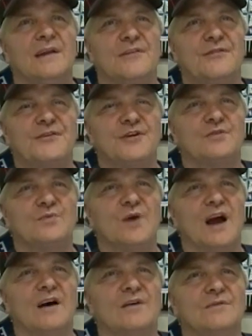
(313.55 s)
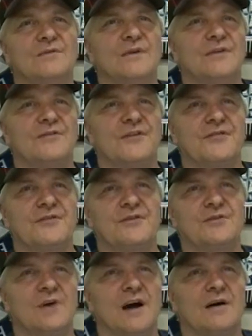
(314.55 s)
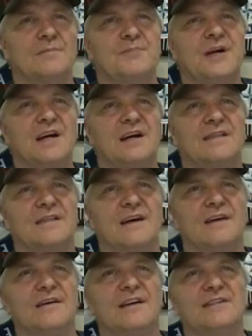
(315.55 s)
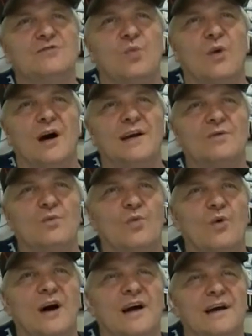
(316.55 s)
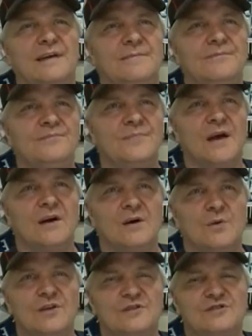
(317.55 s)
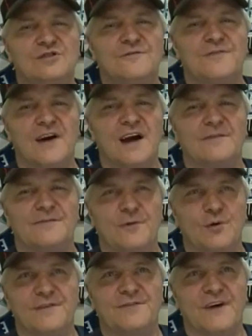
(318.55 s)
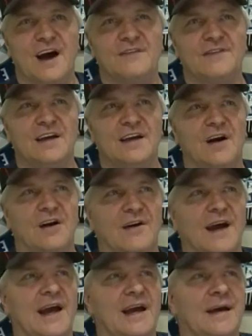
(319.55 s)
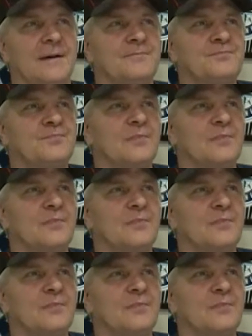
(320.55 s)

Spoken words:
The third round pick there. He's 1-1 with a 2.45 ERA.